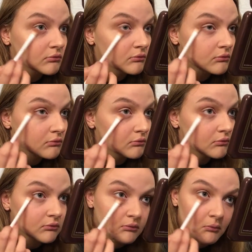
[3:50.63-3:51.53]

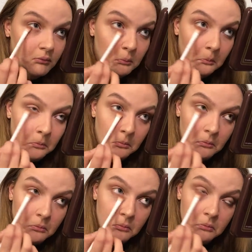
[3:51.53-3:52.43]

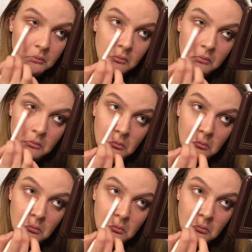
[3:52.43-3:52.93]
Nothing is said.